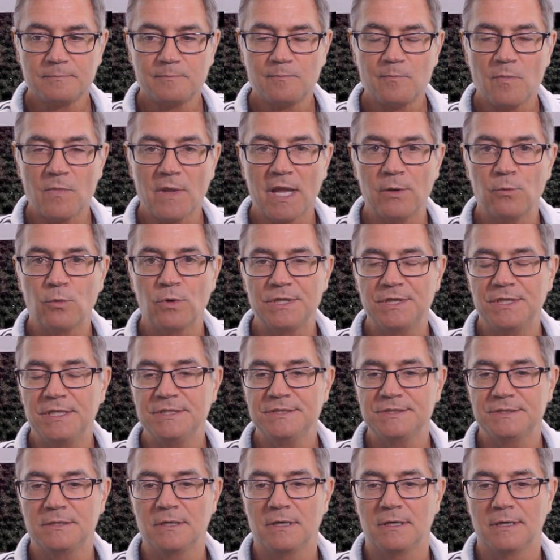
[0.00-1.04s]
And what
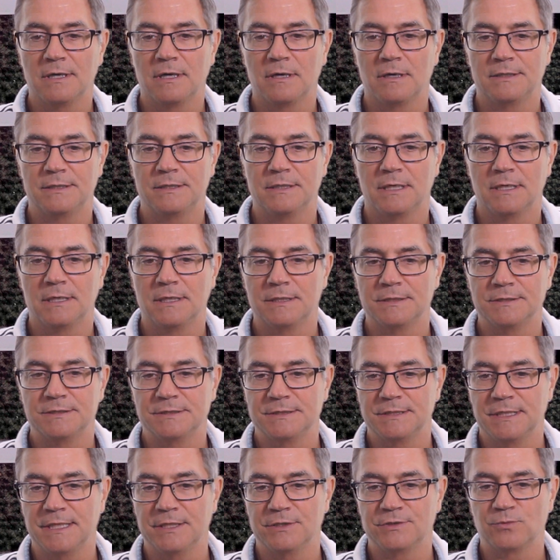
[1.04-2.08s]
this
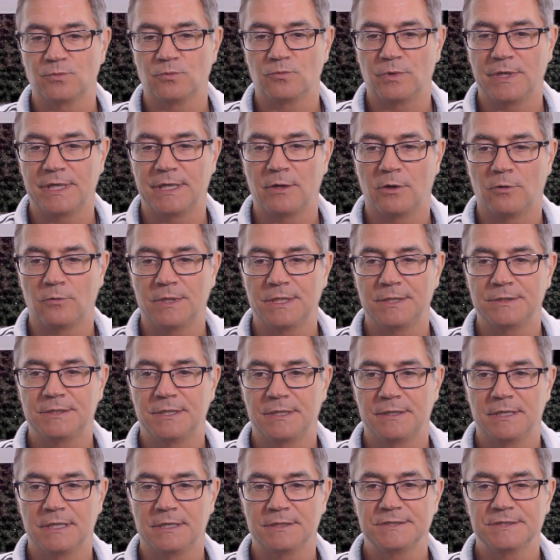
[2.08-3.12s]
does is we go
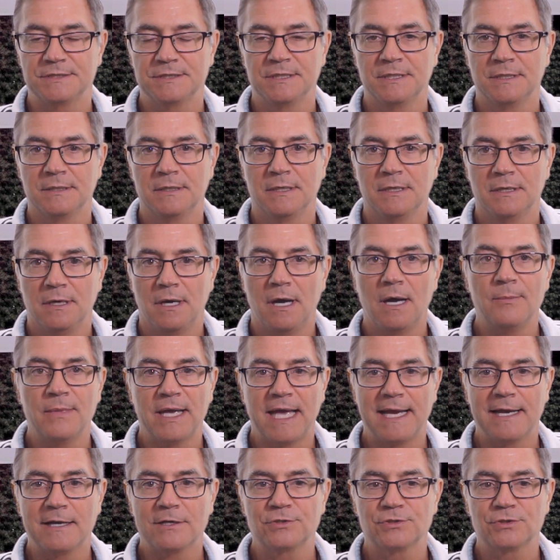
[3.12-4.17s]
into this, I'm
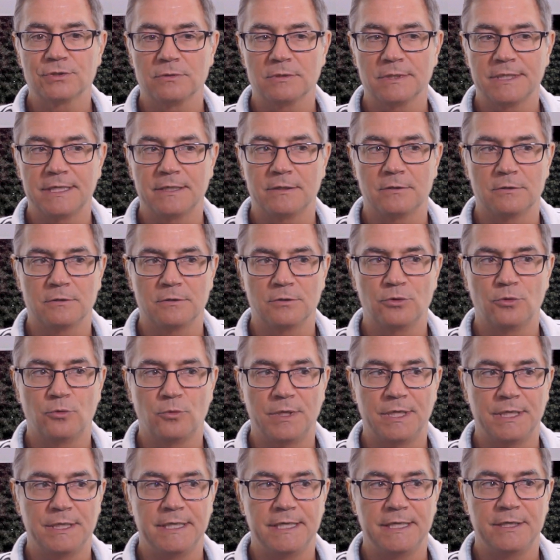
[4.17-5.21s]
actually
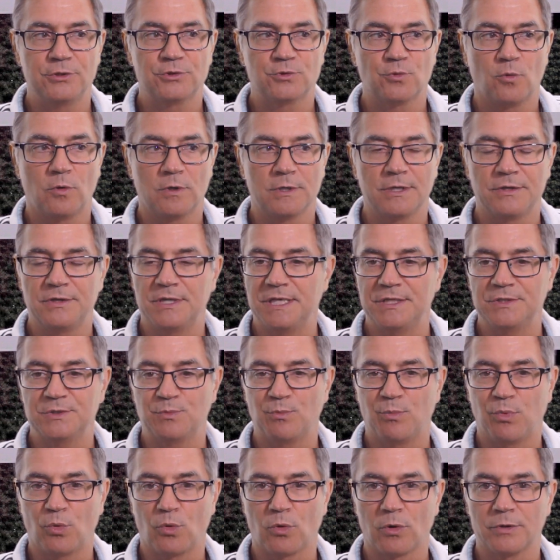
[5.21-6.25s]
gluing each one of these
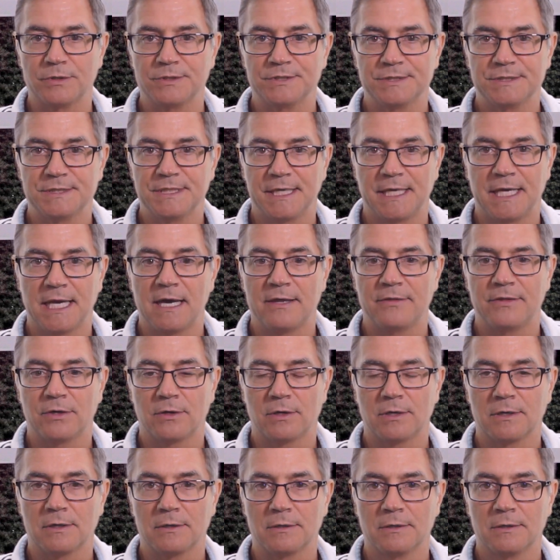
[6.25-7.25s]
boards together